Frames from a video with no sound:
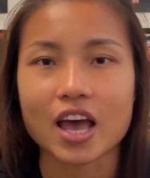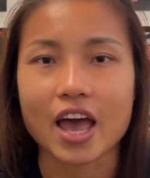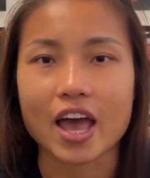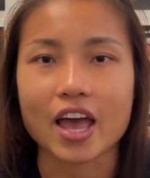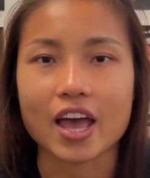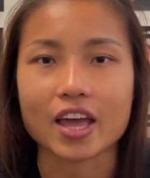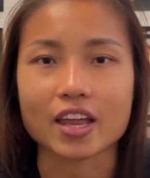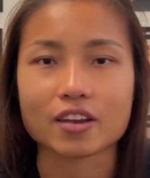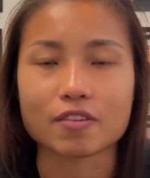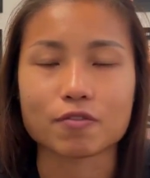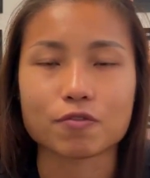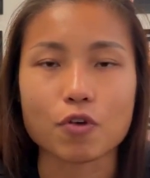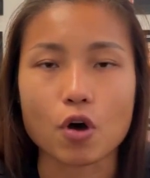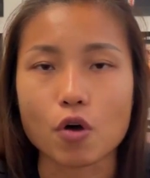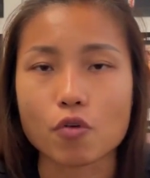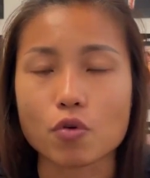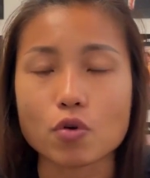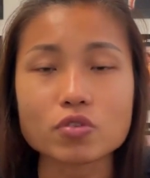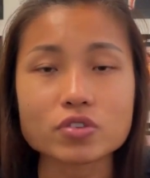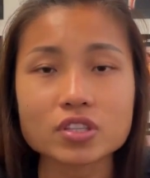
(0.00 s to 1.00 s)
And
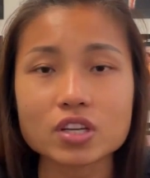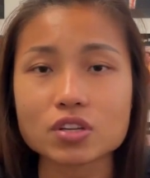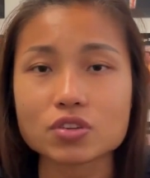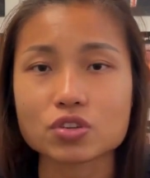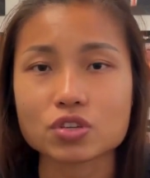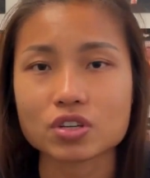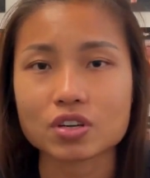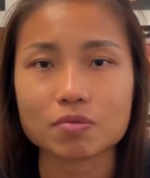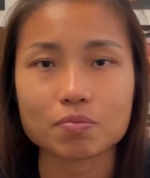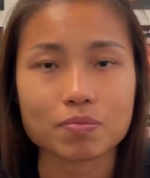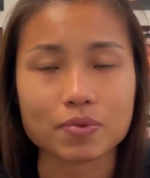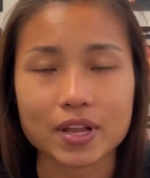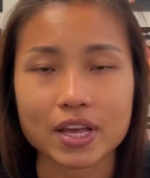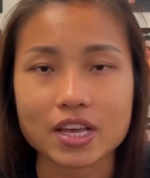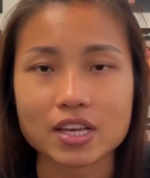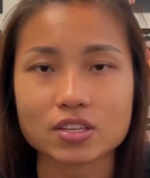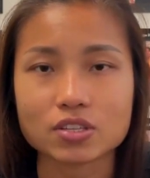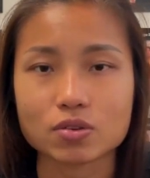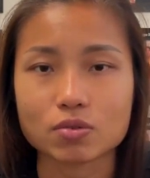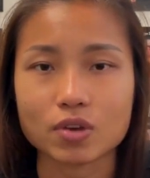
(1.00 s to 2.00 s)
for roasted chicken
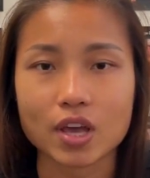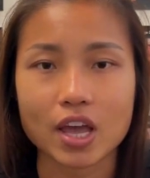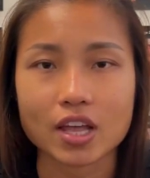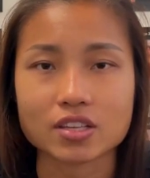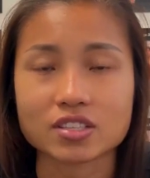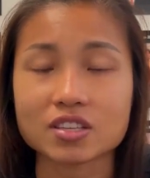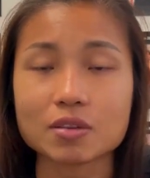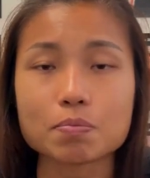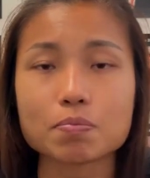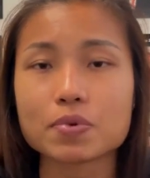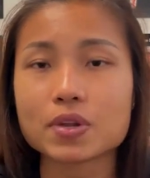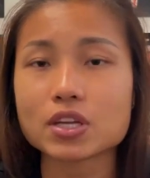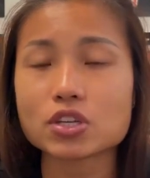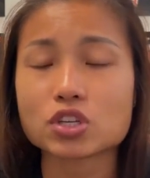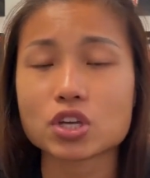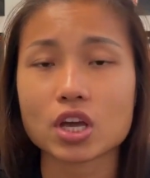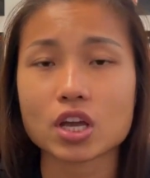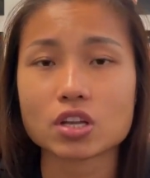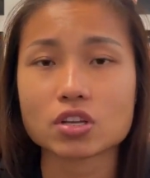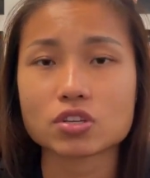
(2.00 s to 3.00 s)
place, you can simply
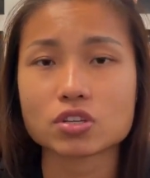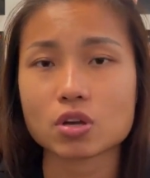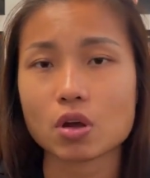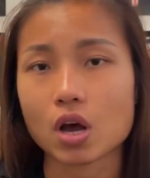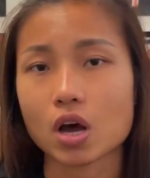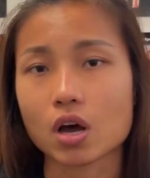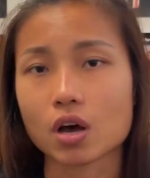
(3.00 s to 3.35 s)
change